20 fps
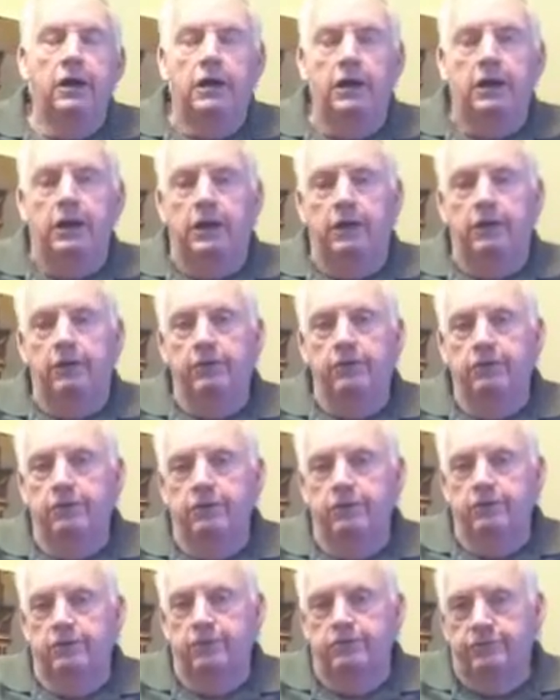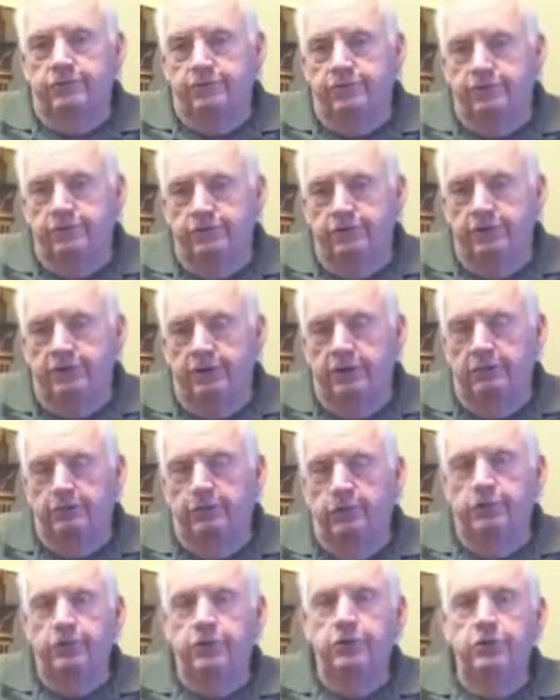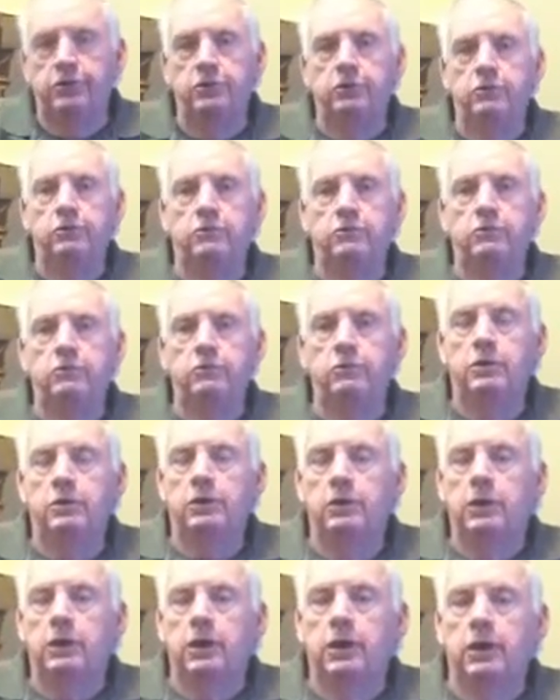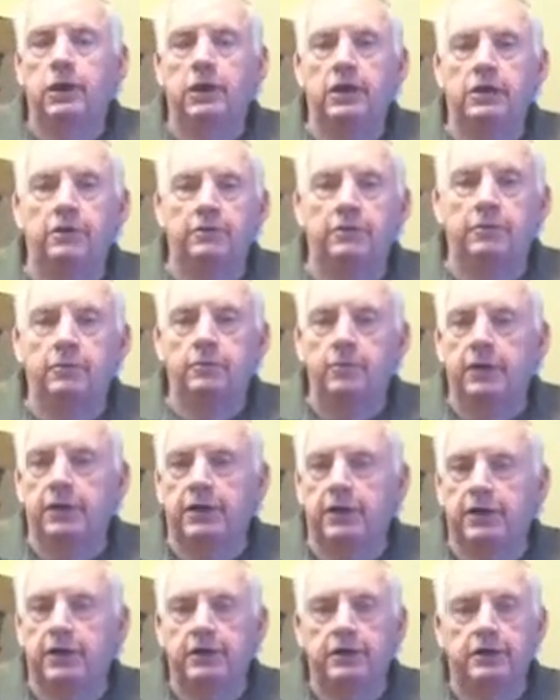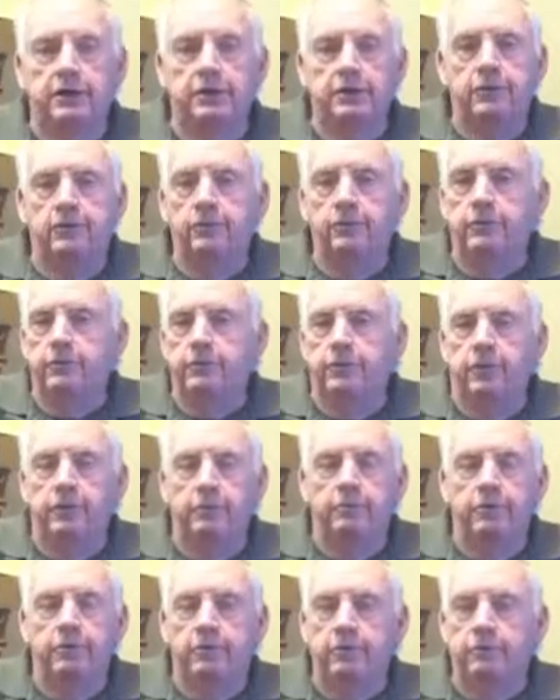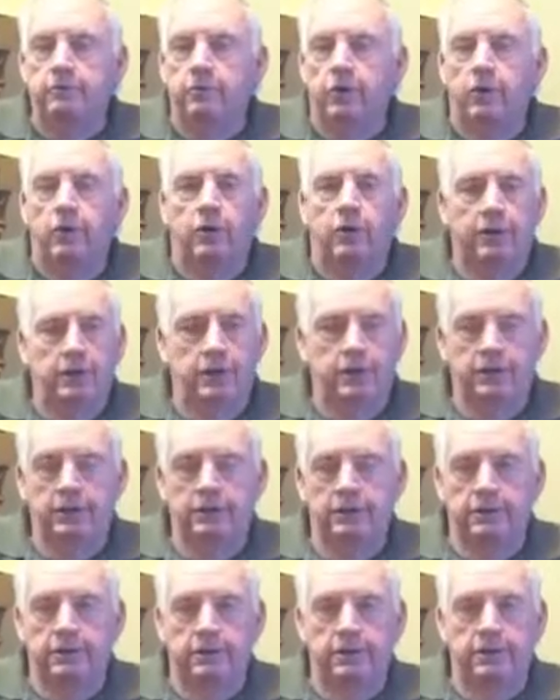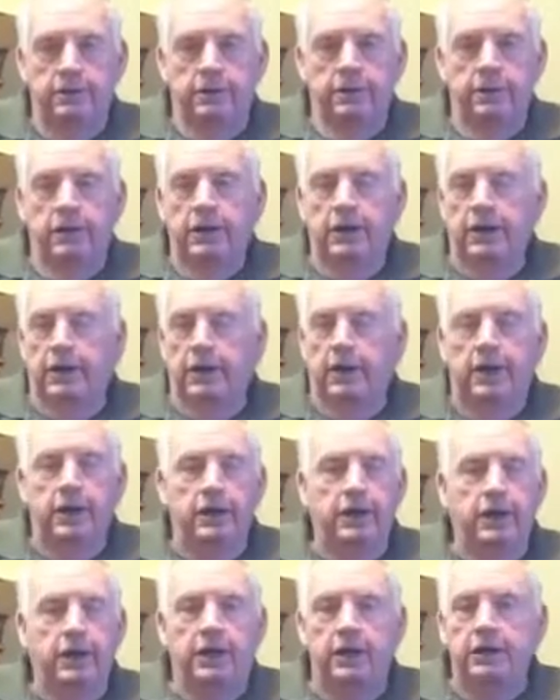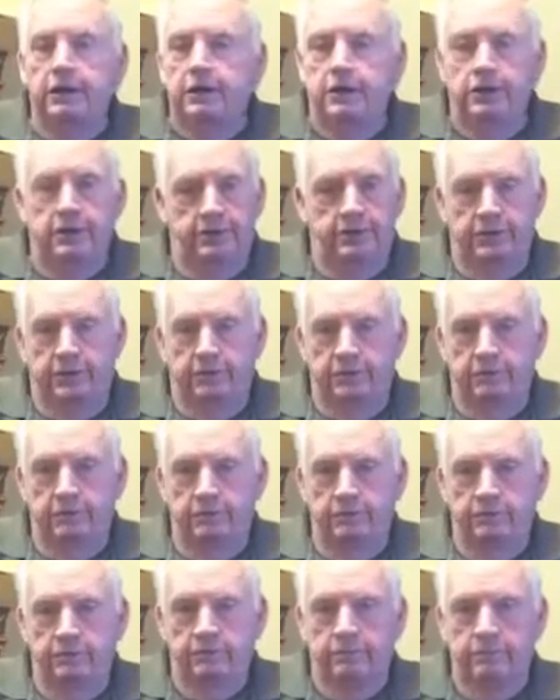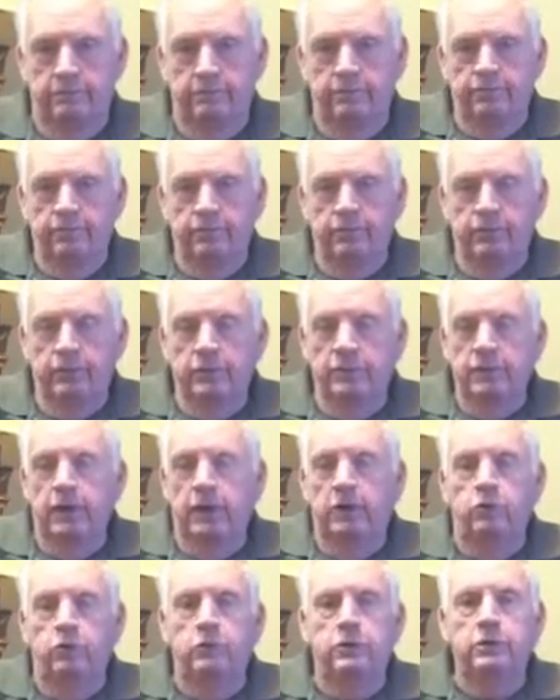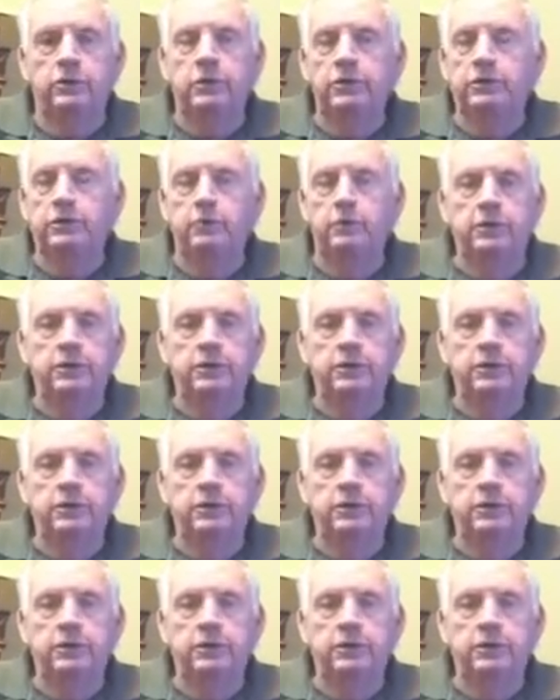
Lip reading: and Sonny Perdue, everybody in the Republican Party, and I got nothing. They wouldn't give